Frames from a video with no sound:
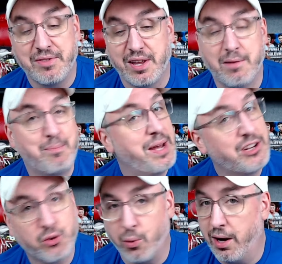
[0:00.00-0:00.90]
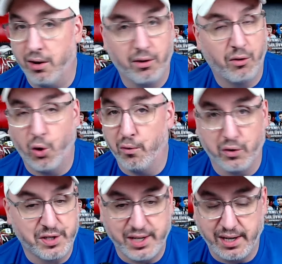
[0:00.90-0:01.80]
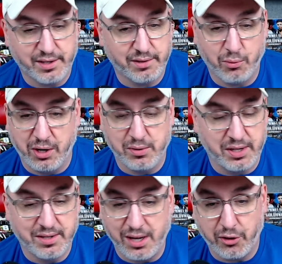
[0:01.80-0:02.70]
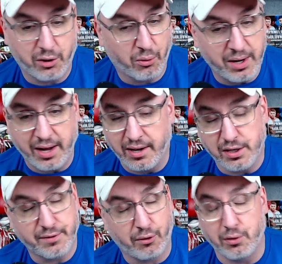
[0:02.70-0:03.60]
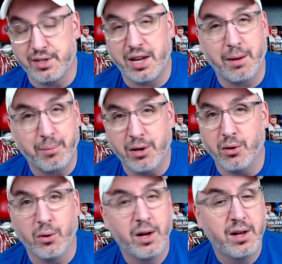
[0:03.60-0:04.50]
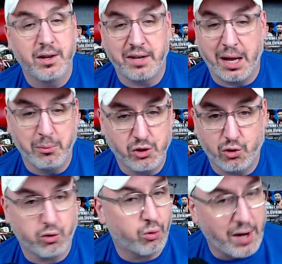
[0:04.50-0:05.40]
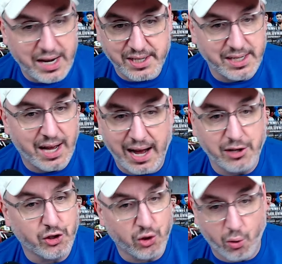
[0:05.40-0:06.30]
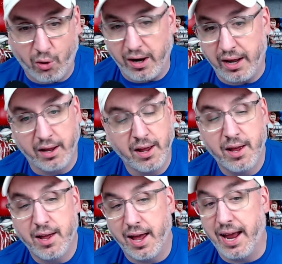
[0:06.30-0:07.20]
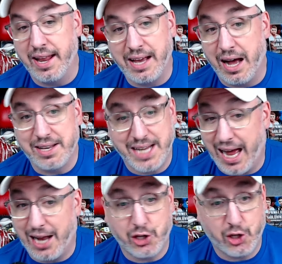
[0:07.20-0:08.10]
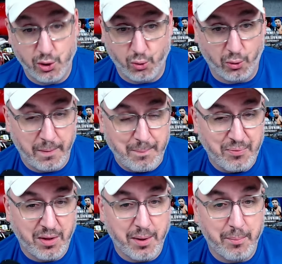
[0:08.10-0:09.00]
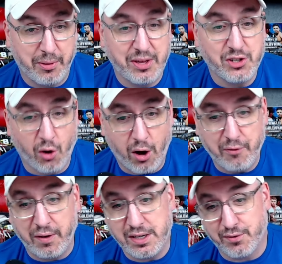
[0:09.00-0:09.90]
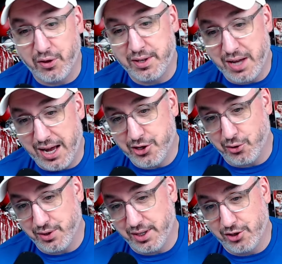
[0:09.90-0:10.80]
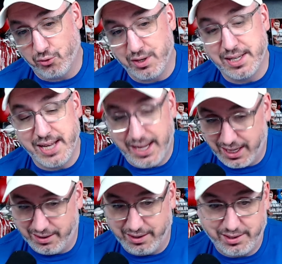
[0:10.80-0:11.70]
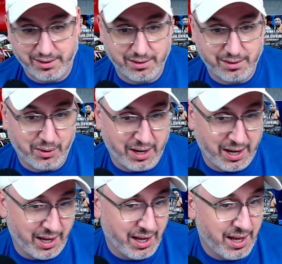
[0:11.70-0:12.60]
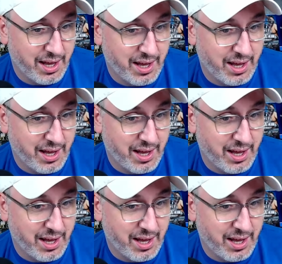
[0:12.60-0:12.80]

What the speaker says: Didn't pitch well overseas when he was in South Korea in his first debut. Game was crazy high scoring, and he got tattooed. But this offense for the Dodgers is ridiculous, okay?